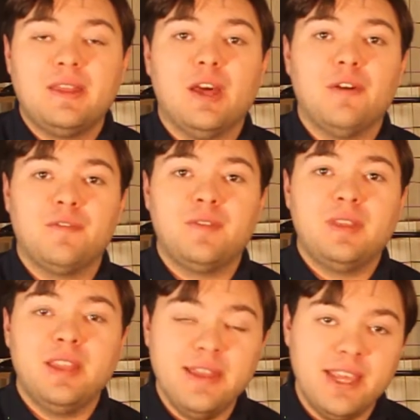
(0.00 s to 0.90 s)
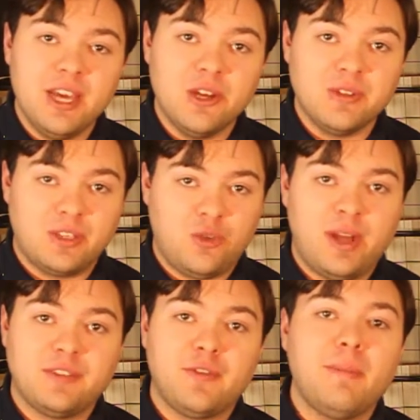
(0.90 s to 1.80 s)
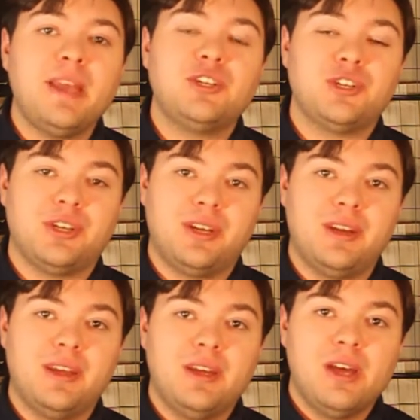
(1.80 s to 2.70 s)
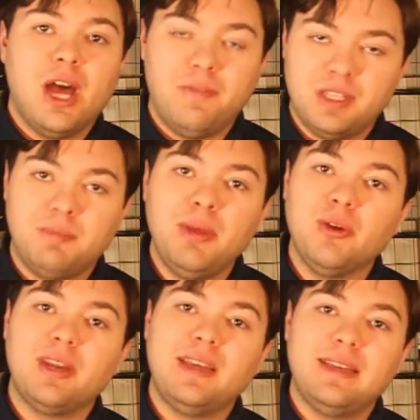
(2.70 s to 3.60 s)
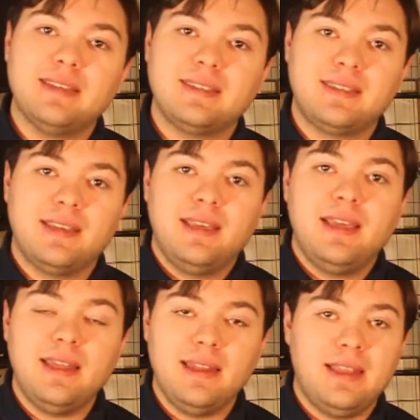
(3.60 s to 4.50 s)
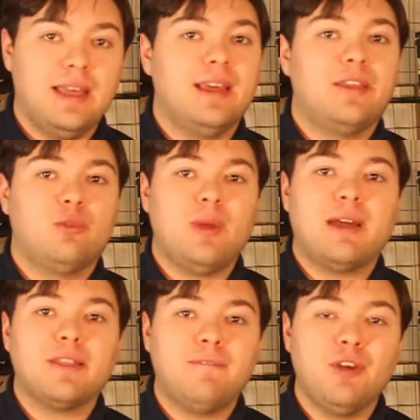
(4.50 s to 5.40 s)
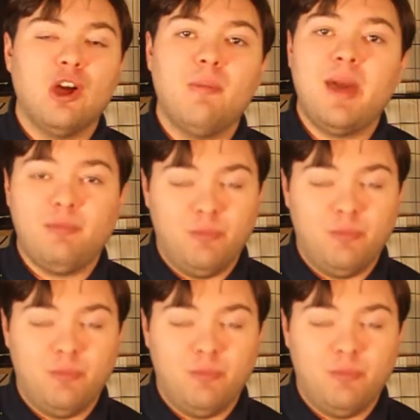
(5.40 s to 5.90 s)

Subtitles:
of Neo's transformation of his abilities in throughout the film,